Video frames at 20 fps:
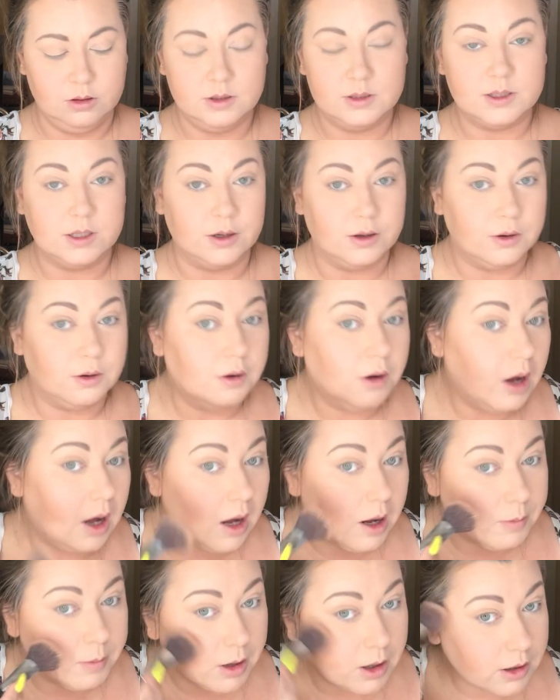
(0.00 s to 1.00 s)
So
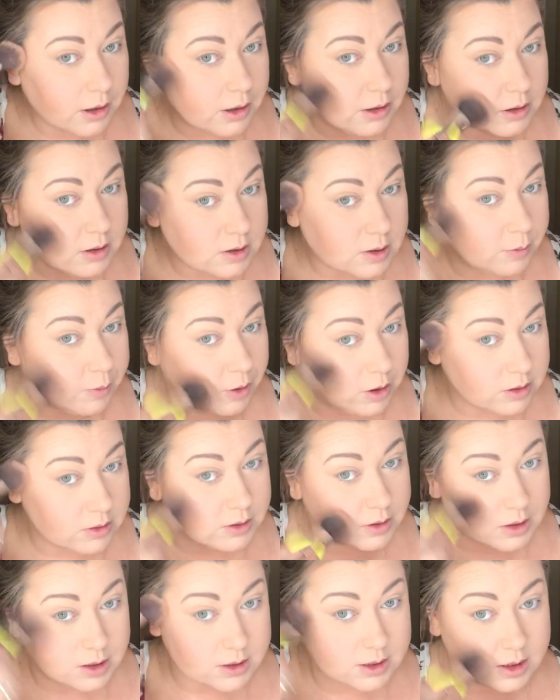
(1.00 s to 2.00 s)
I'm not going to use the
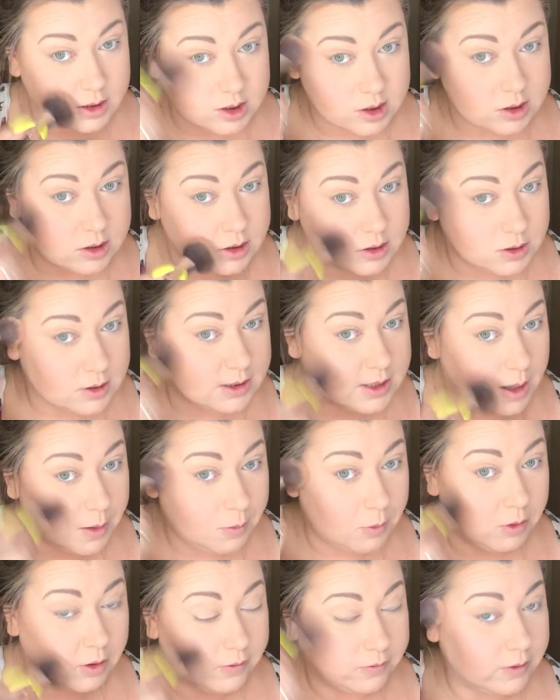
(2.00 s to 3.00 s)
bronzer because I just used that
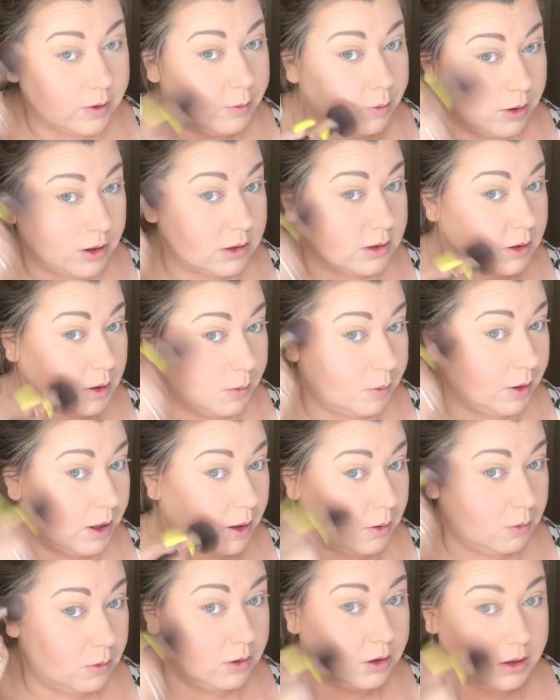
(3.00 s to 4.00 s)
Morphe bronzer, but
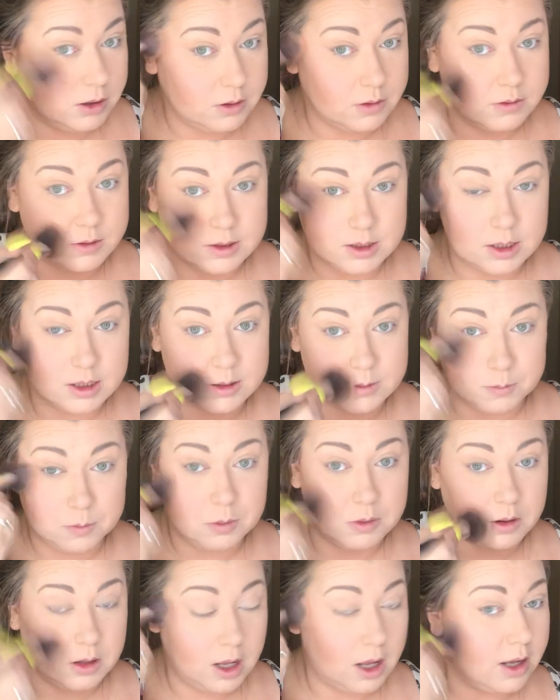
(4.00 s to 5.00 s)
I will use this
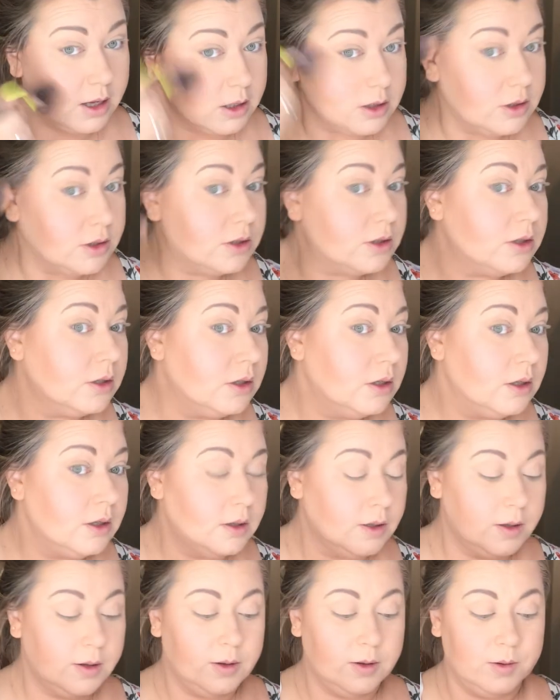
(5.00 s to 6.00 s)
blush.
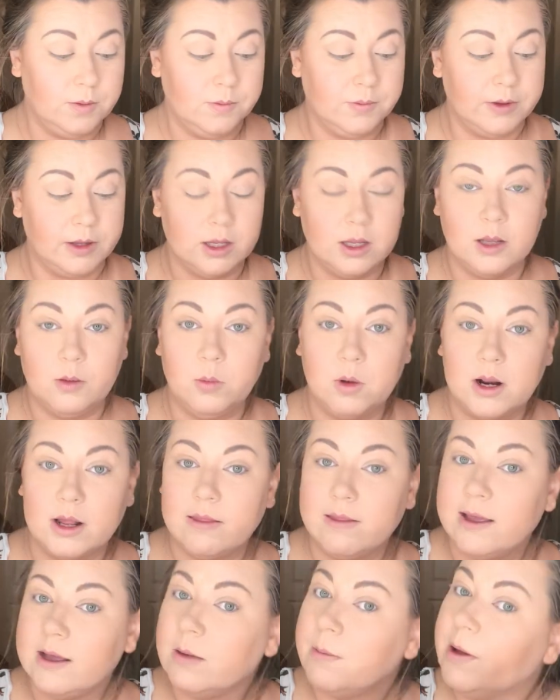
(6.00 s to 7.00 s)
And what I
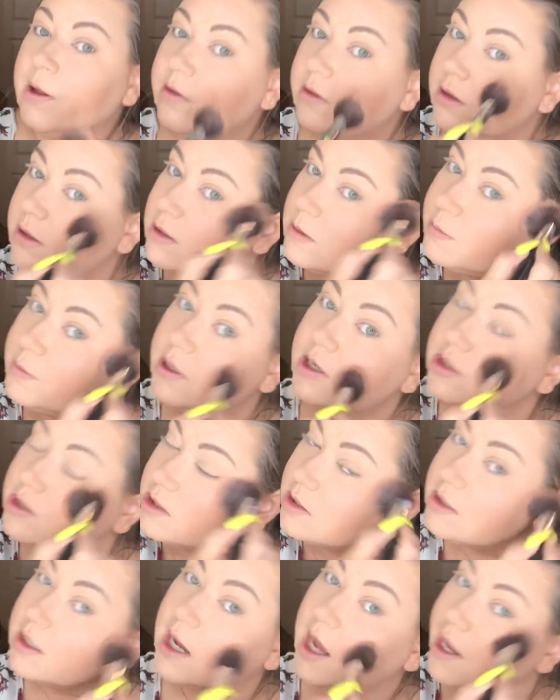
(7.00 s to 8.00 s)
like about this blush
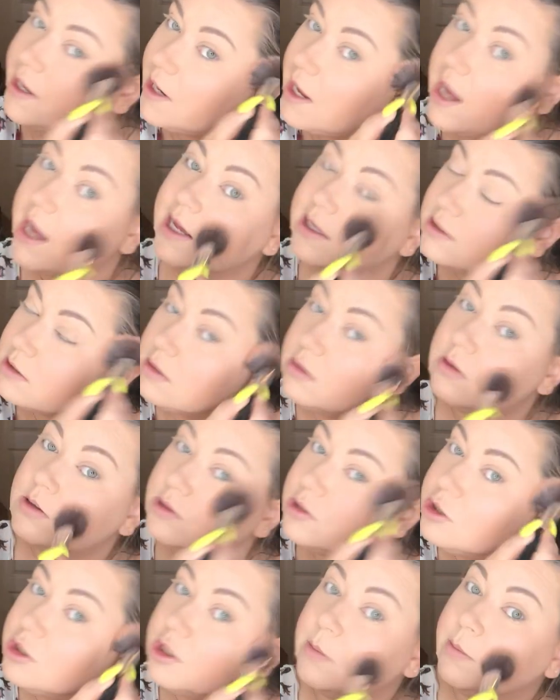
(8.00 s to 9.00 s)
is it kind of has a
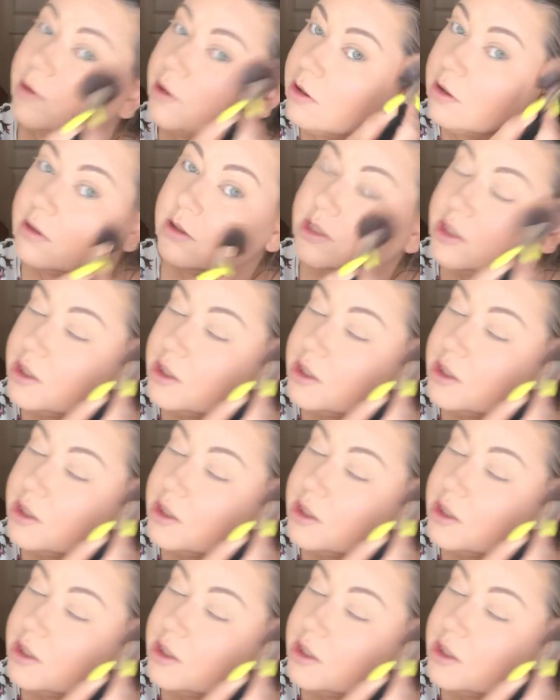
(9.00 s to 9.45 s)
little shimmer